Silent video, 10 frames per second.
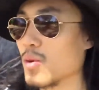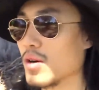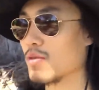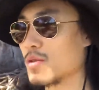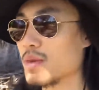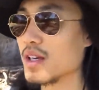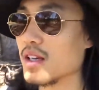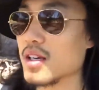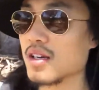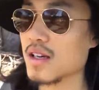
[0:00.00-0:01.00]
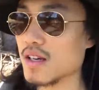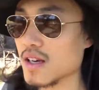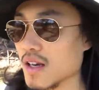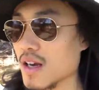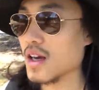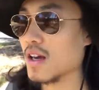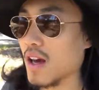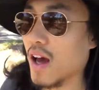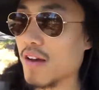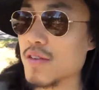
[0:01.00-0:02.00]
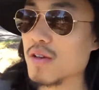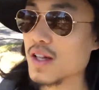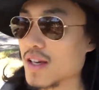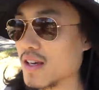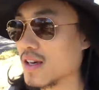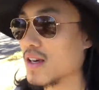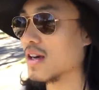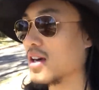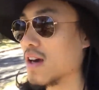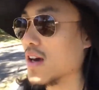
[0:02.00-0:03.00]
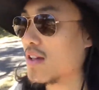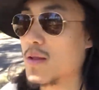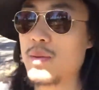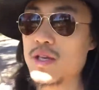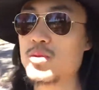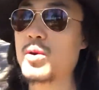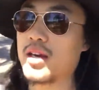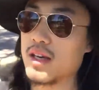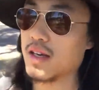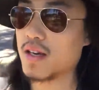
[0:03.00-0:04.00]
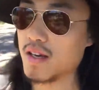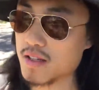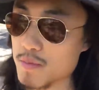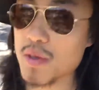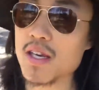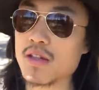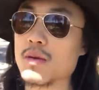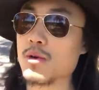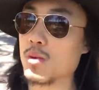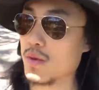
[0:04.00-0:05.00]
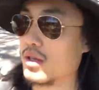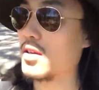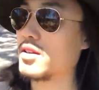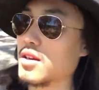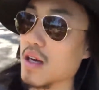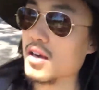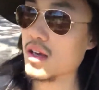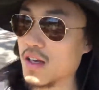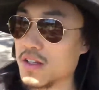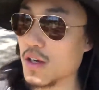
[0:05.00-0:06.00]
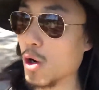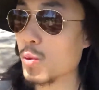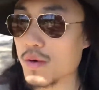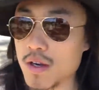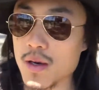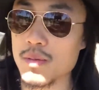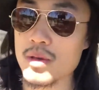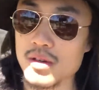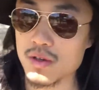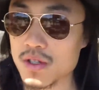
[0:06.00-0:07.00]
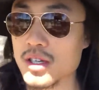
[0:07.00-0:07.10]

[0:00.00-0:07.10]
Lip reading: Well, for me, I feel like the best way to be in the moment is to open up your